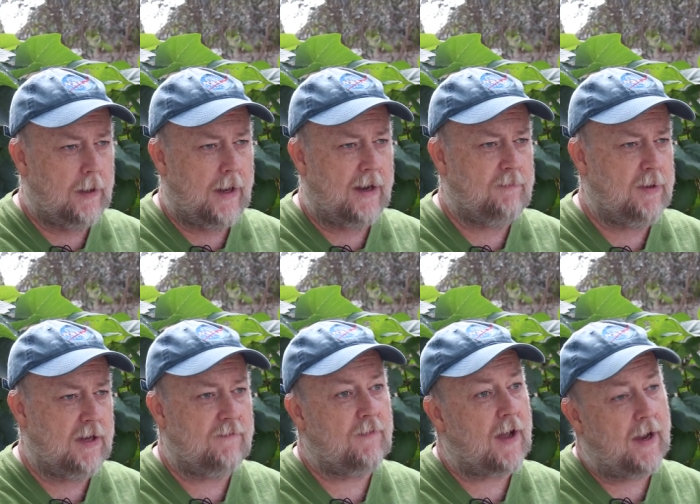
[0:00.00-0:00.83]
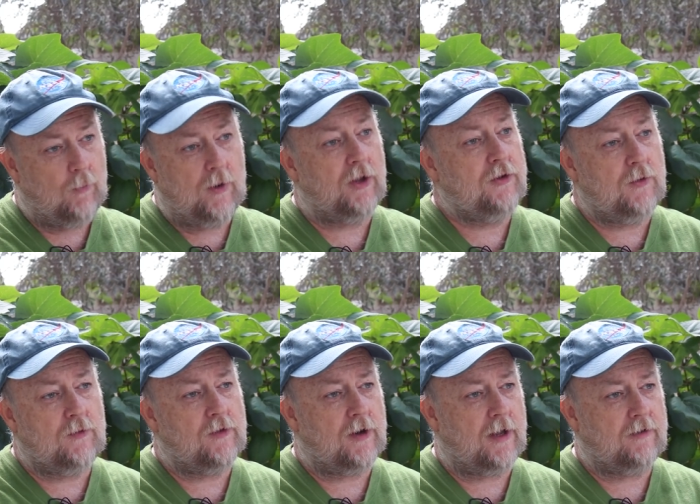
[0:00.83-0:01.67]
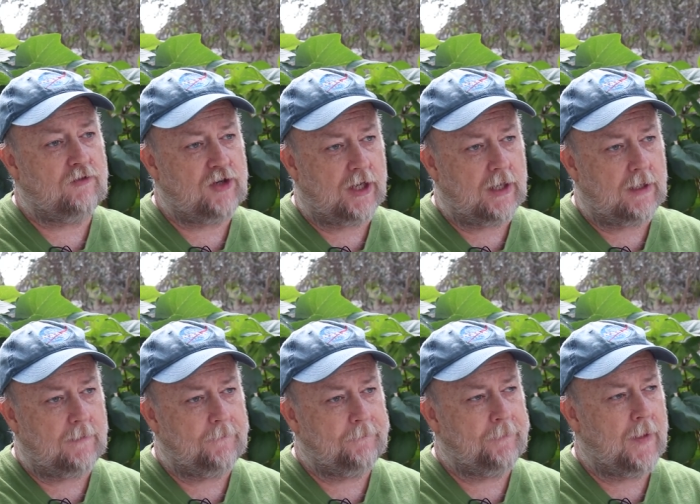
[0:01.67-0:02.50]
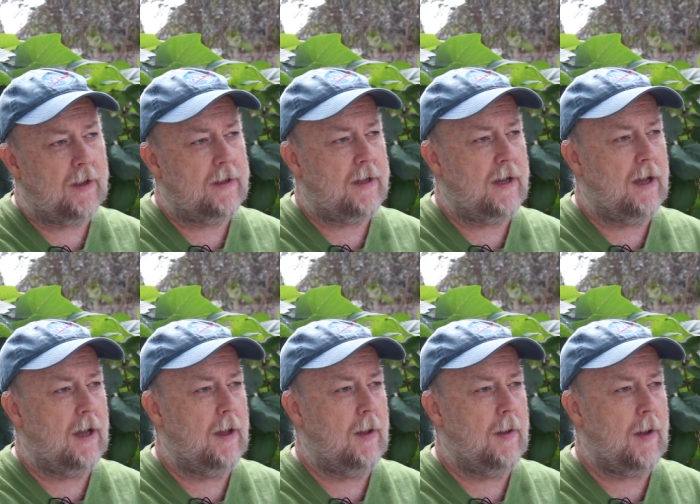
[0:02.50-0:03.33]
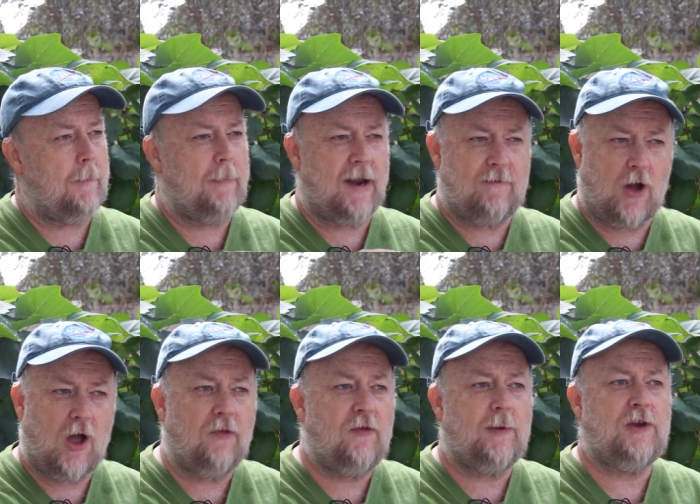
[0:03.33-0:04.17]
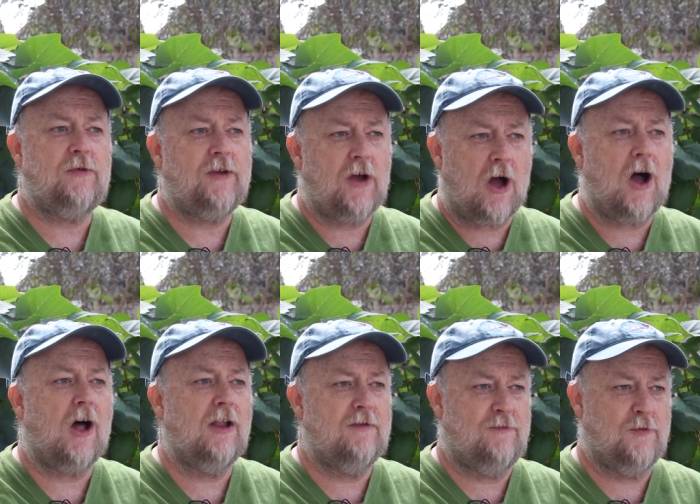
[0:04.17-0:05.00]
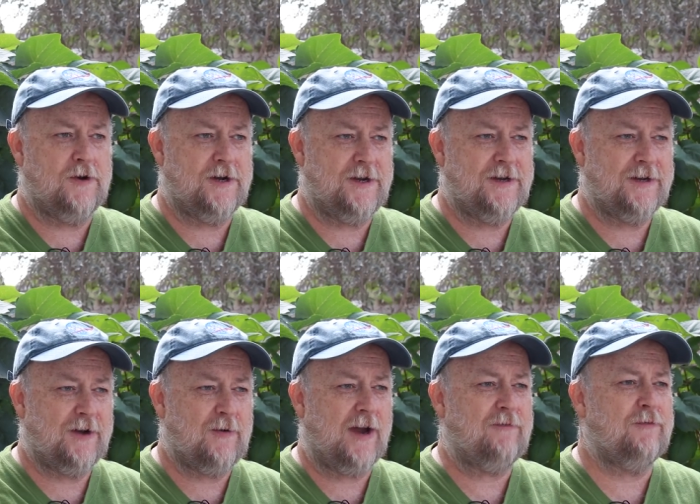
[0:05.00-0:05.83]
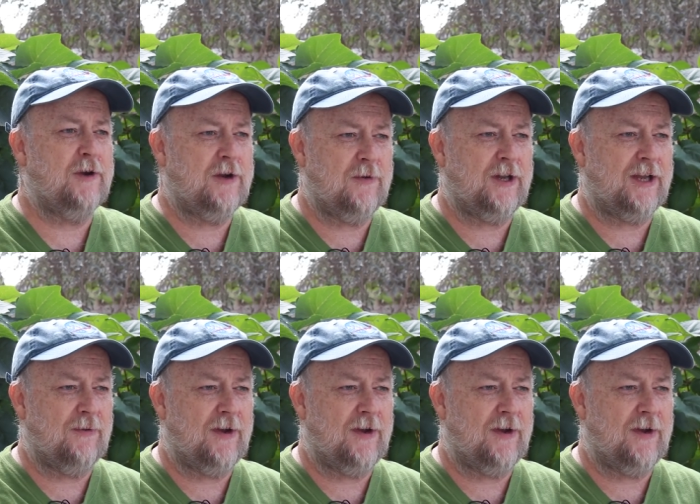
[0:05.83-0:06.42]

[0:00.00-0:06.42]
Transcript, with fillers: and beef. I will use it on chicken. Uh, but I've also been using olive wood quite frequently